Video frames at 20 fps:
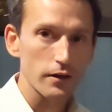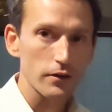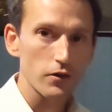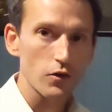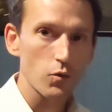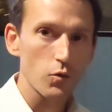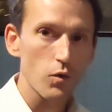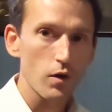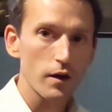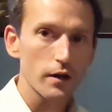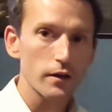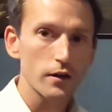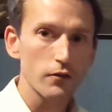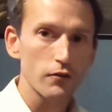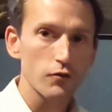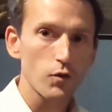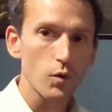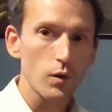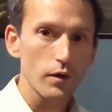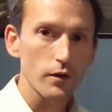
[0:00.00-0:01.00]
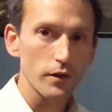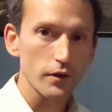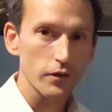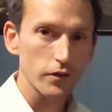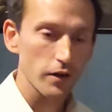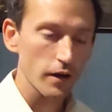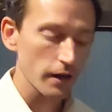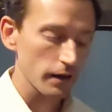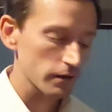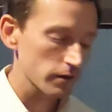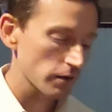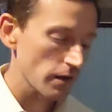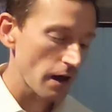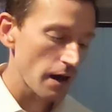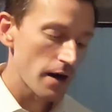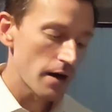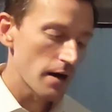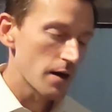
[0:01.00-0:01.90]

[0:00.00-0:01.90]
That's the 1, the 4, and the 6.